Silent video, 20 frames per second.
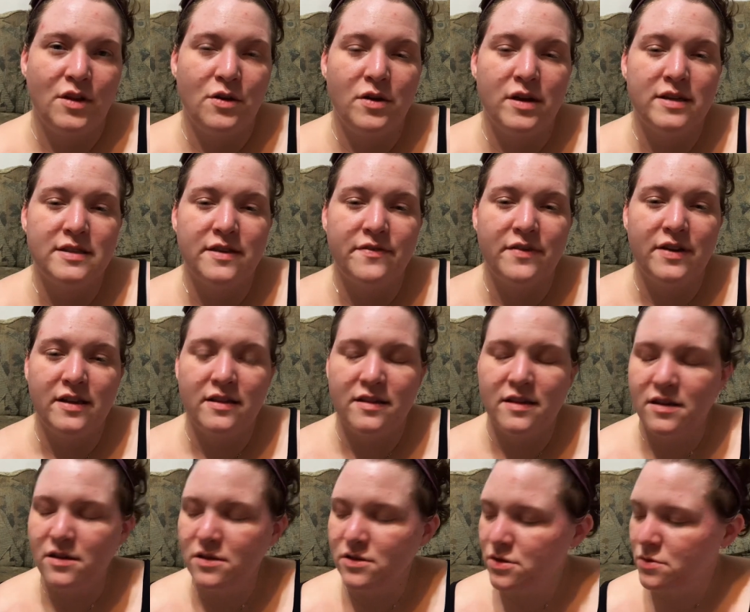You guys have
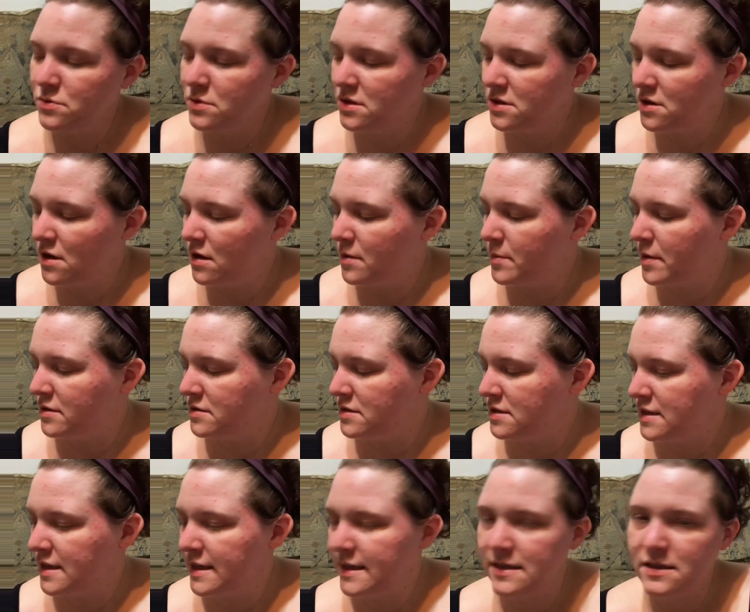anything else you want to talk about
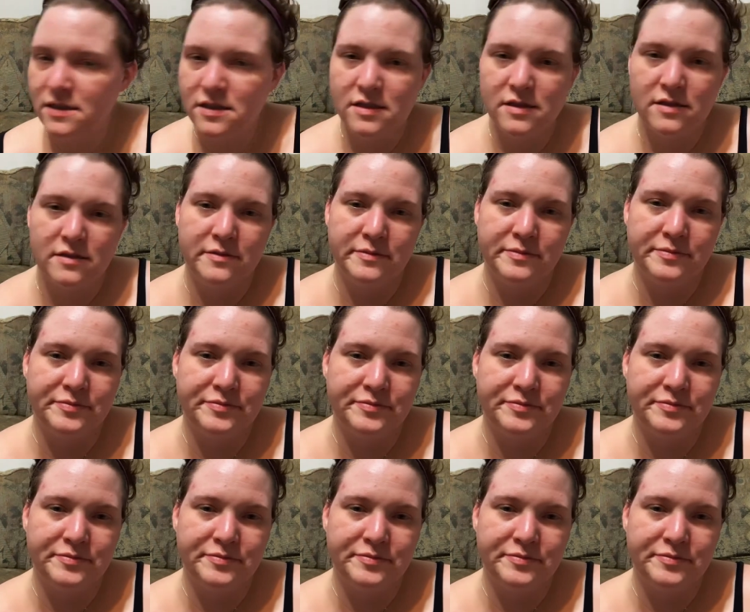tonight?